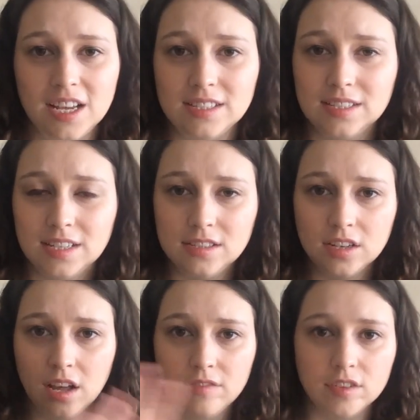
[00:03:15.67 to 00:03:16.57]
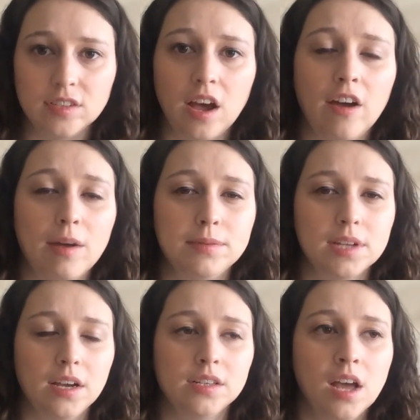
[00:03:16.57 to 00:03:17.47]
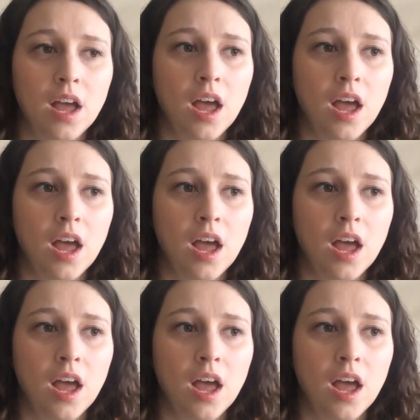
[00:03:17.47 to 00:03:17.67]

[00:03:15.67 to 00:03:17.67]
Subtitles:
It's done over an entire episode.